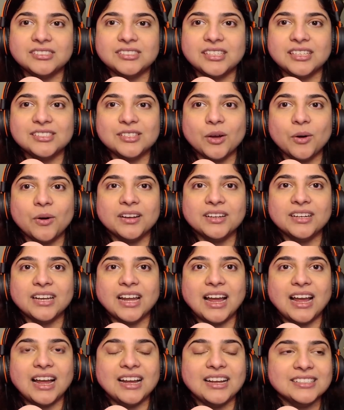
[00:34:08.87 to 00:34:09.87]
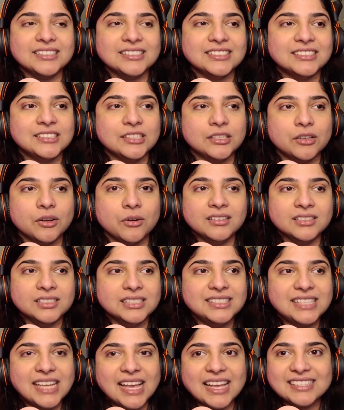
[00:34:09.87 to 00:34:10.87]
They saw it as,
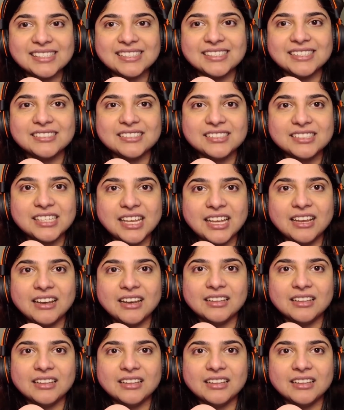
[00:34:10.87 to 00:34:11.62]
zest and zeal.